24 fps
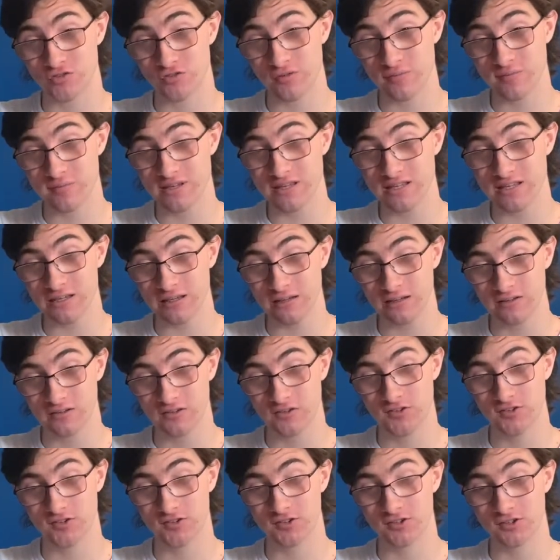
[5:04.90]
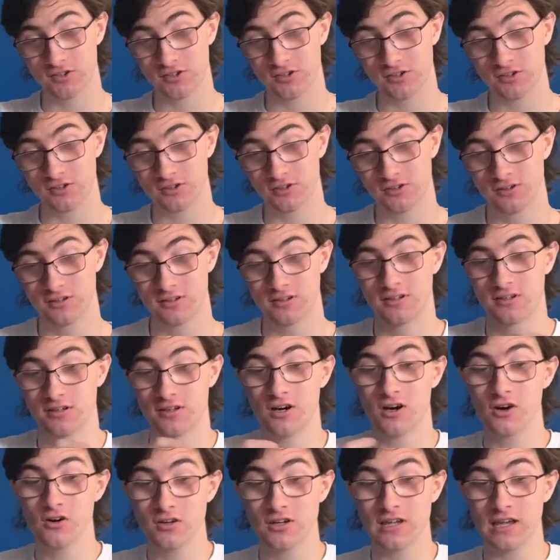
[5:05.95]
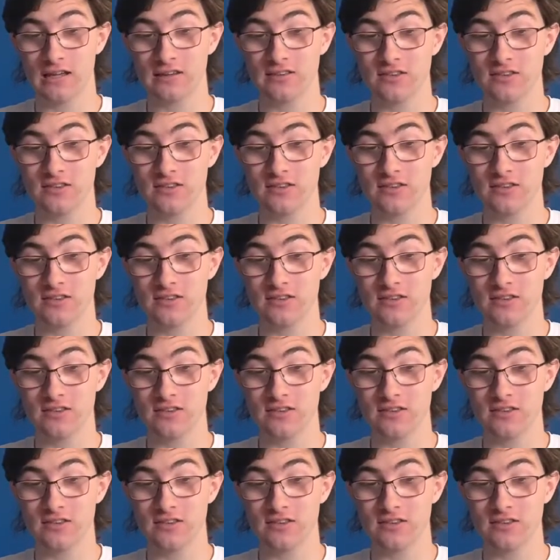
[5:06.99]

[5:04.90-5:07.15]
from me. So, okay,